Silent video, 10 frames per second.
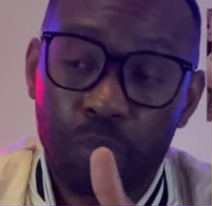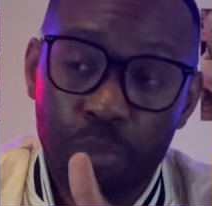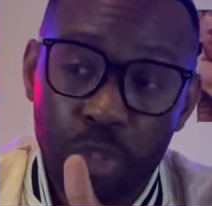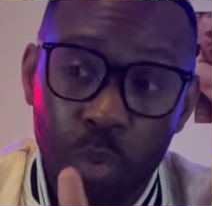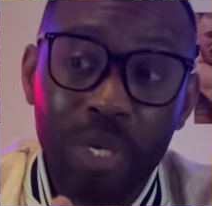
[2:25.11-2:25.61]

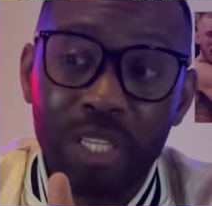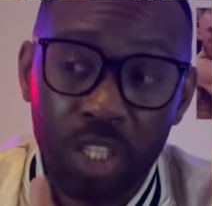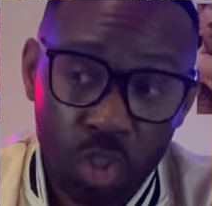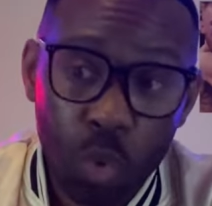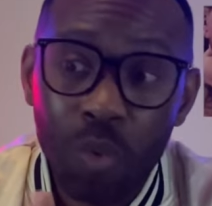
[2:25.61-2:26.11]
between the
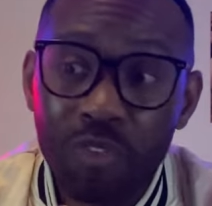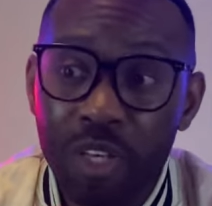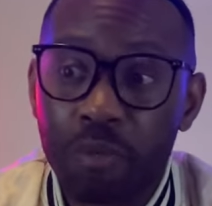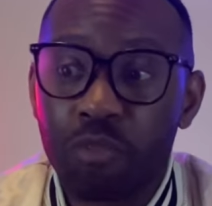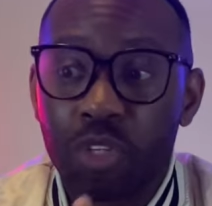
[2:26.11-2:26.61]
two of
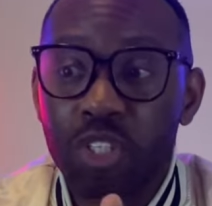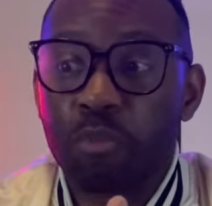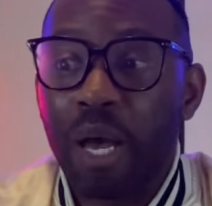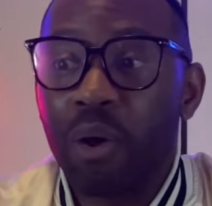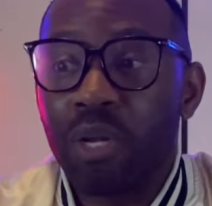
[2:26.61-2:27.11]
them for this
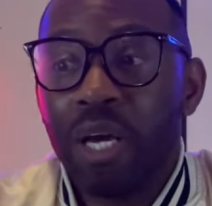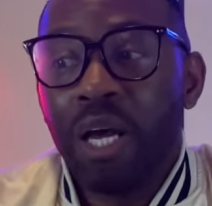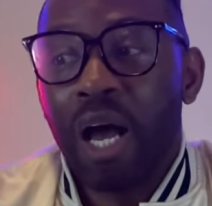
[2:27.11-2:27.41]
bout,